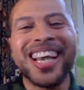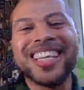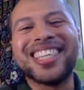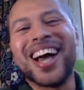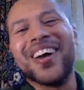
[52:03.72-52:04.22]

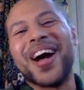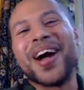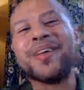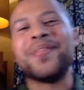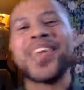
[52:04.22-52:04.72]

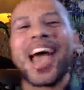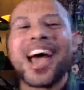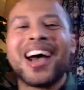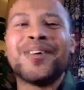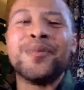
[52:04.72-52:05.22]
So
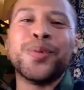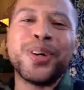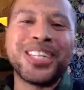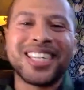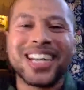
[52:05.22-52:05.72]
yeah,
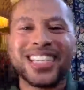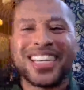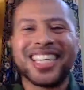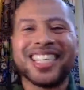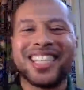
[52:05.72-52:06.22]
awards
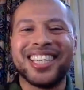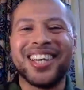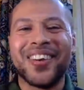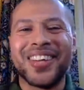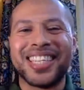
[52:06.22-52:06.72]
judges,
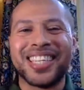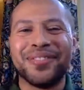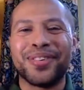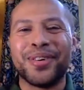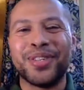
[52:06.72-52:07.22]
it's a
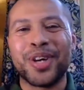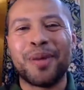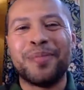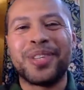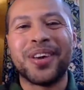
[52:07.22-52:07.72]
difficult
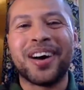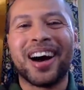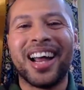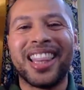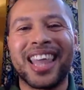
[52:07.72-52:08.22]
job, so
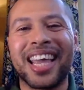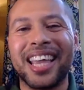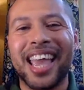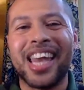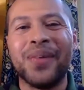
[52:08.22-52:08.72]
I thank
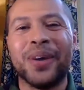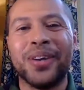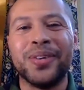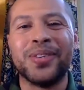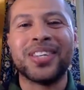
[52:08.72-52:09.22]
anyone
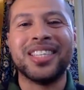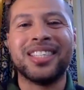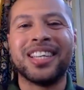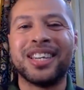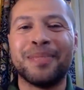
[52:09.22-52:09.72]
who's
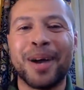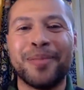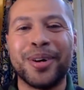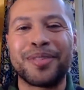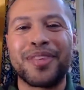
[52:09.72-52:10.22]
considered my
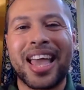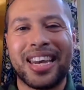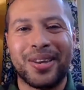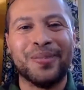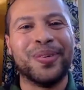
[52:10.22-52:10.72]
book for
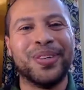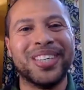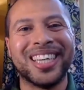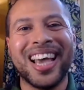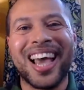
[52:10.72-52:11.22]
any award.
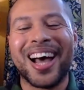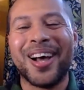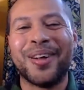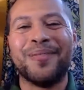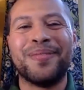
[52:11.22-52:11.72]

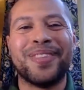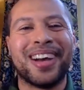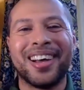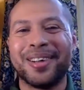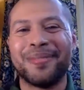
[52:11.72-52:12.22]

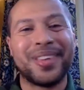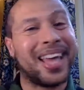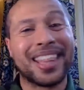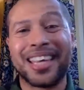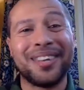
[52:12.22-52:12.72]
Yeah,
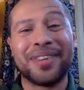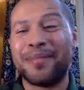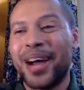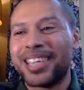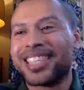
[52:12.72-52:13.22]
thank you very
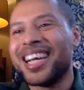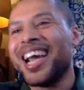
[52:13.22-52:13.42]
much.